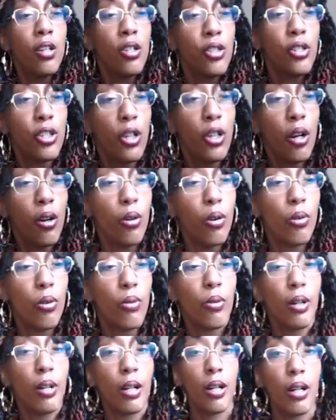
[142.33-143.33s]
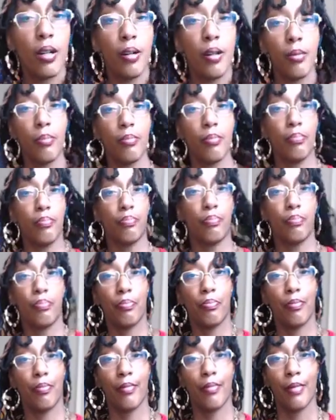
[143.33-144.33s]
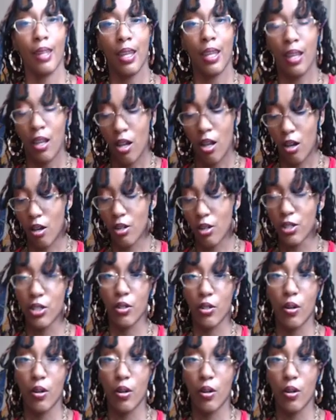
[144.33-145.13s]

So, um, also,